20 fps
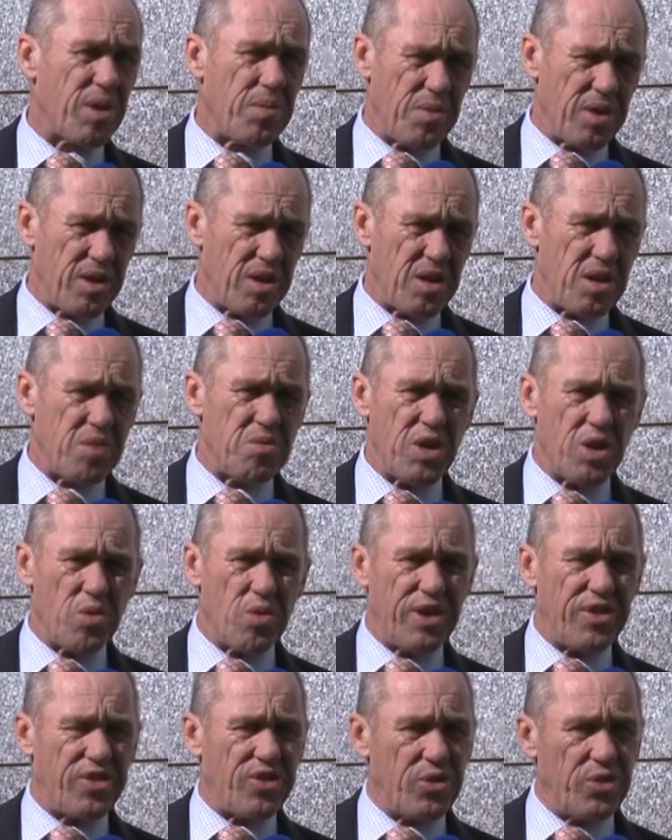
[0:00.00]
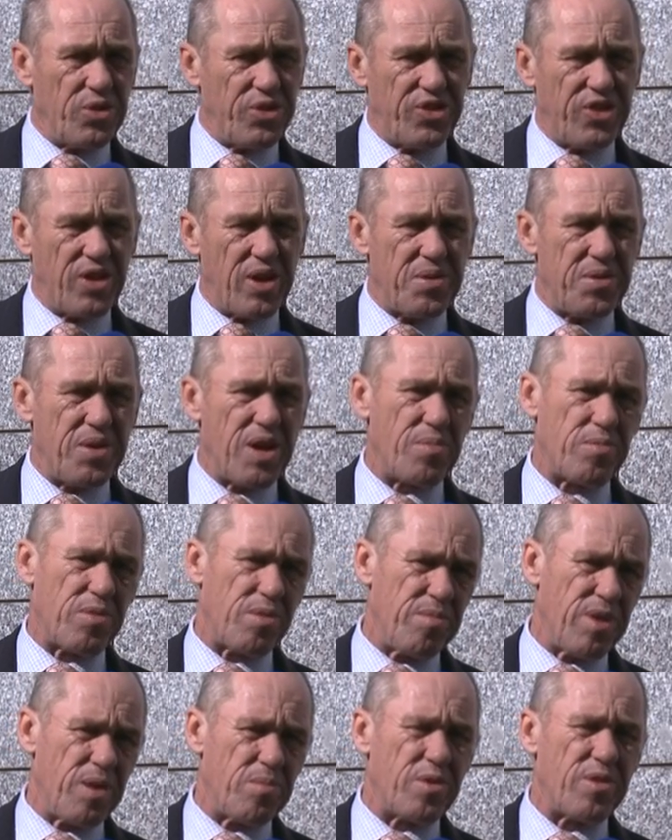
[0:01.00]
in the US also, a number
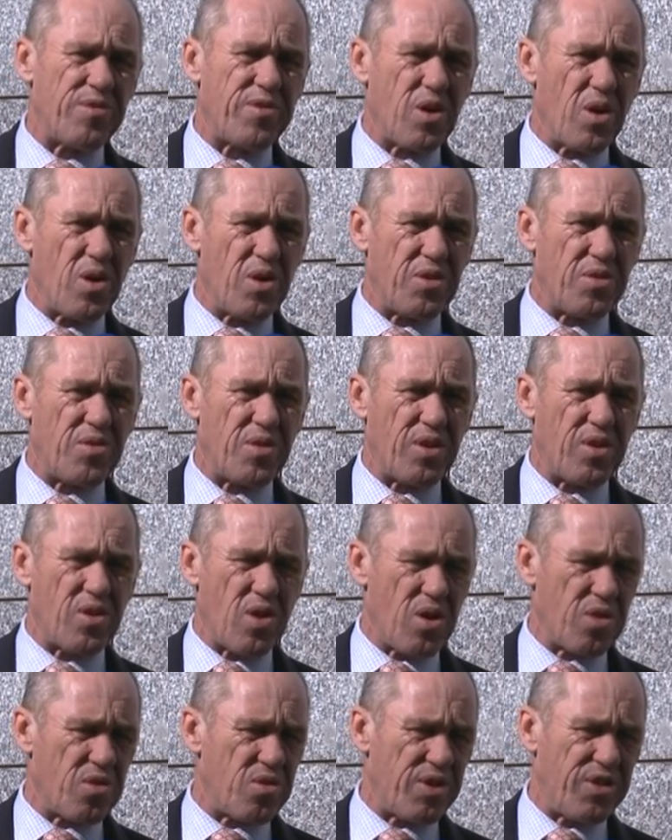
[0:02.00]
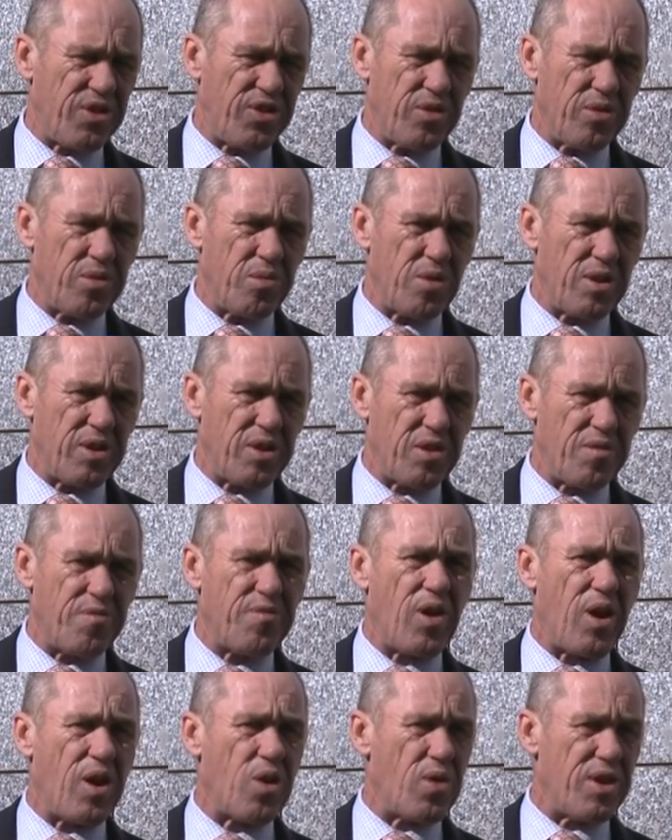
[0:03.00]
of members of Congress who
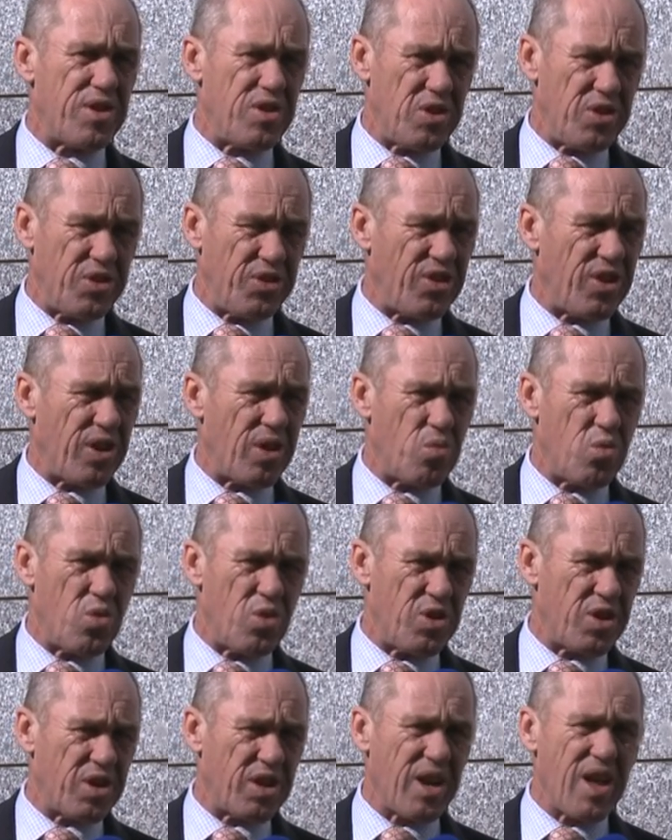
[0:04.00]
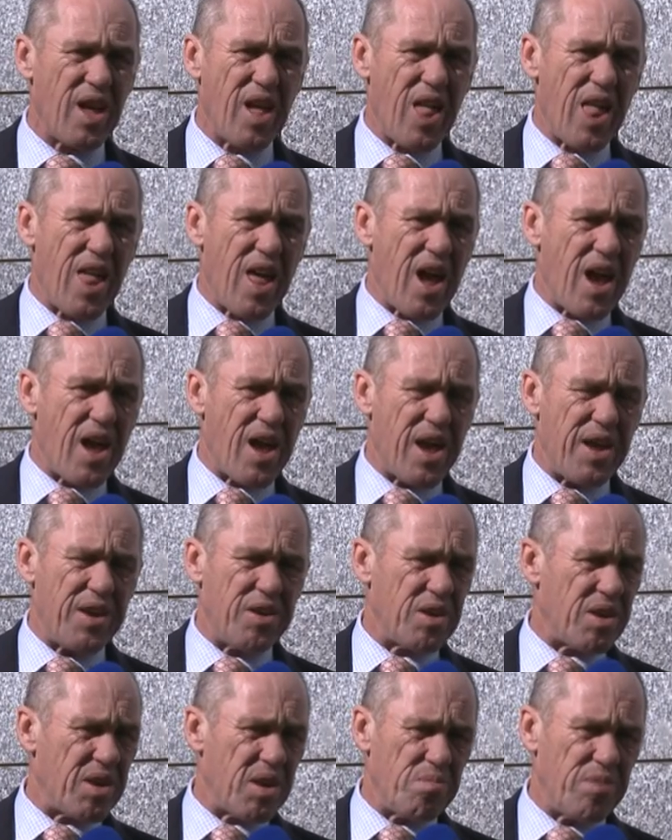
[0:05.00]
follow and use our work. And
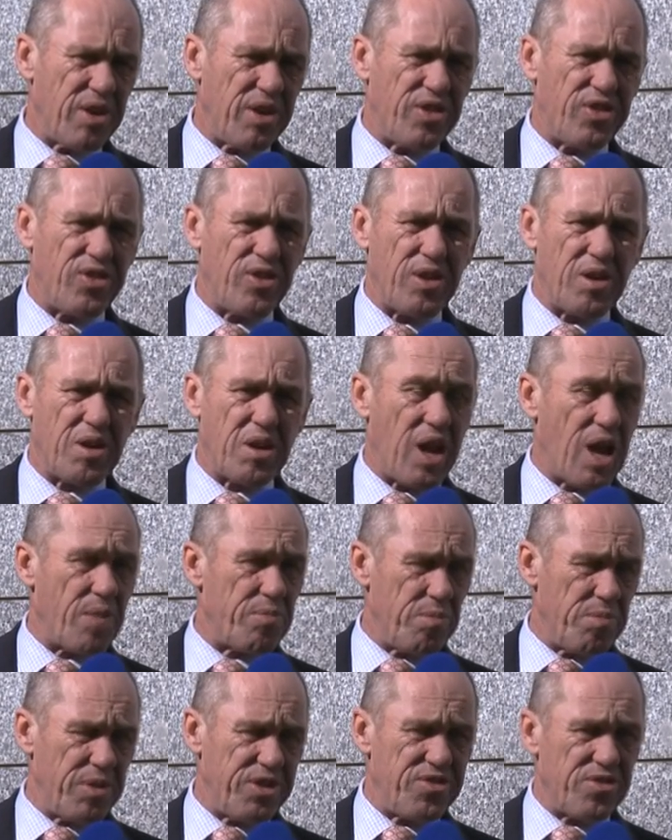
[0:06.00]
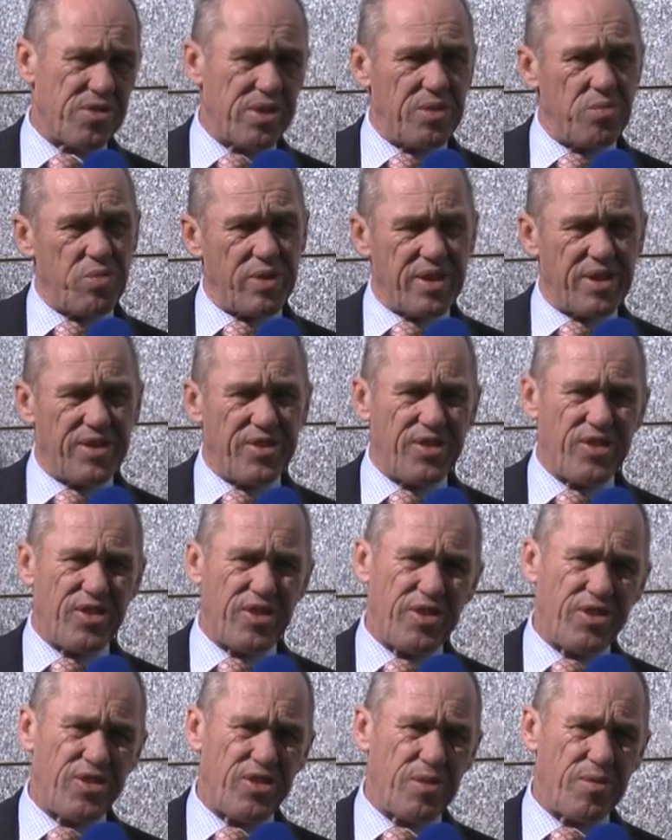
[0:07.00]
there's the Club of Madrid, which
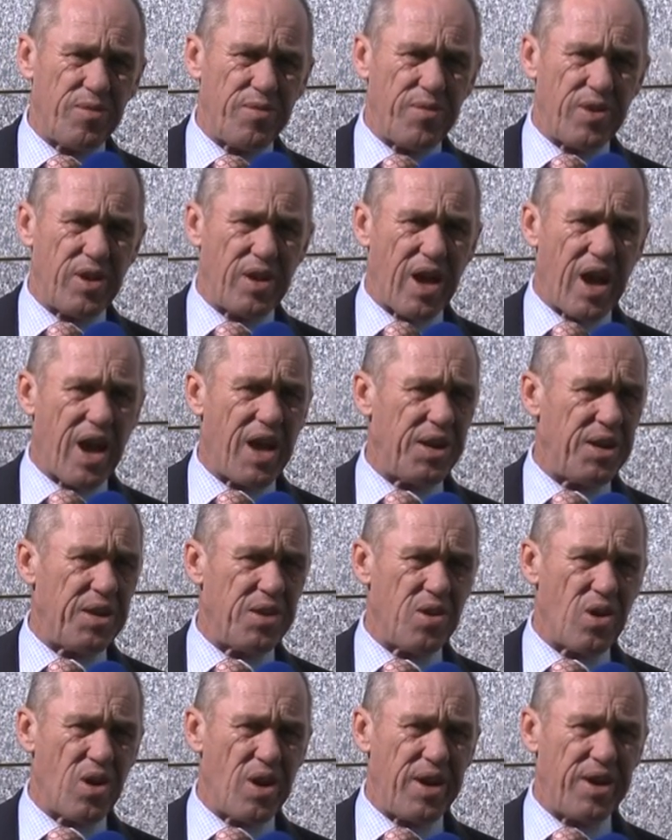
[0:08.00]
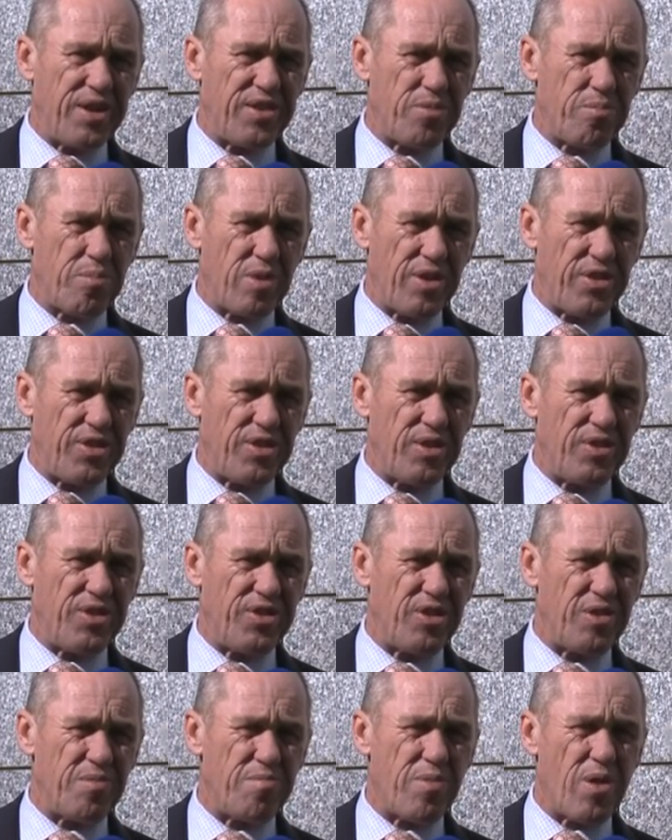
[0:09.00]
consists of 89
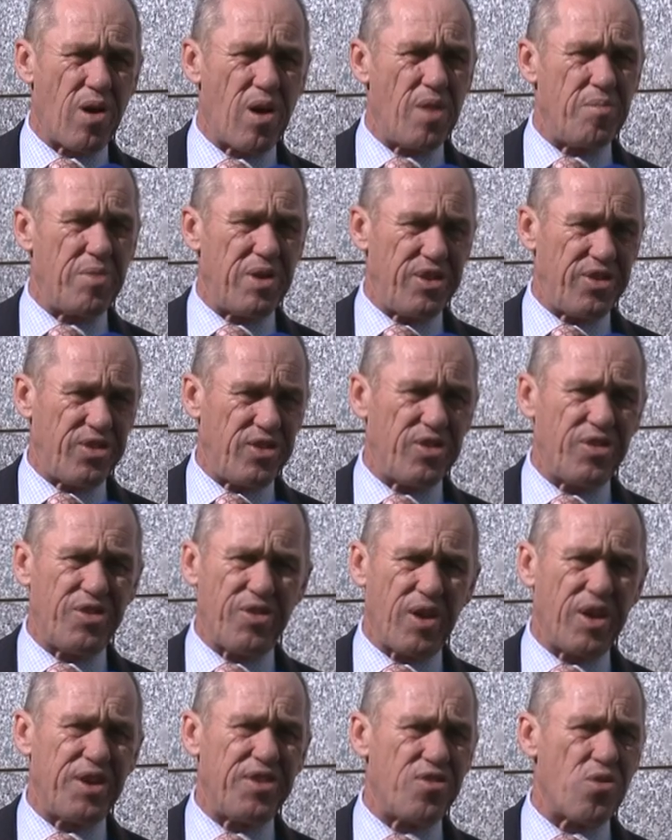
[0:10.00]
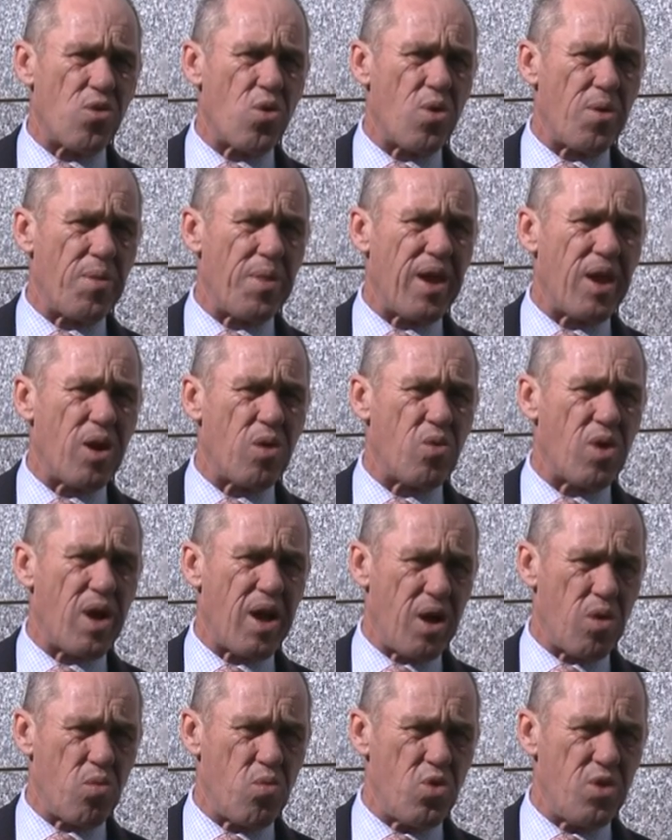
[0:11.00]
ex-presidents and prime ministers. They draw on
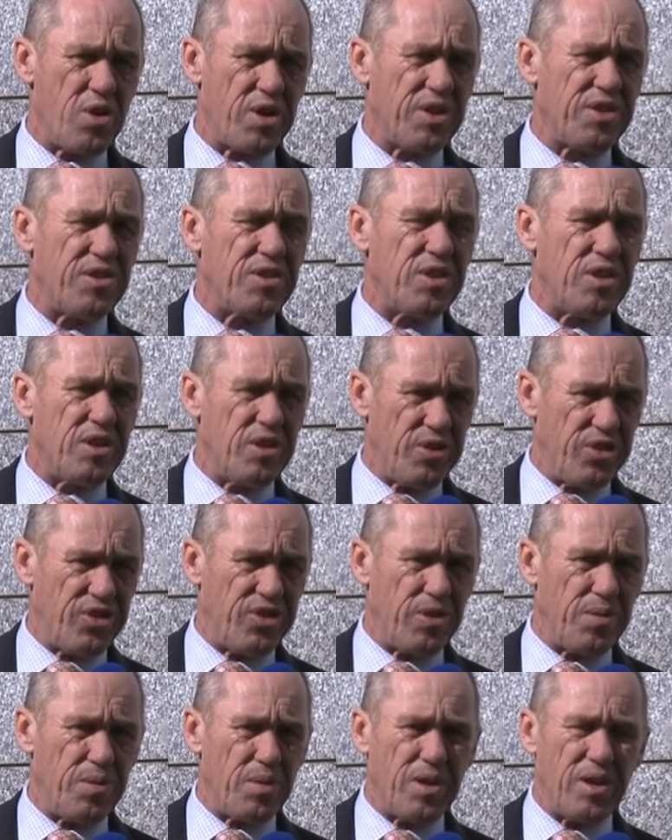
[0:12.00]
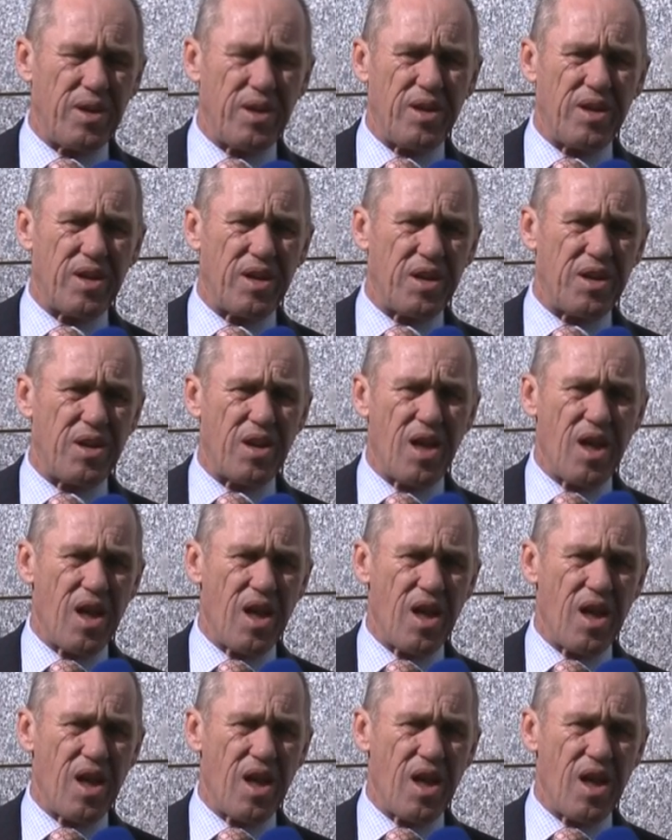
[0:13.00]
our work to use in the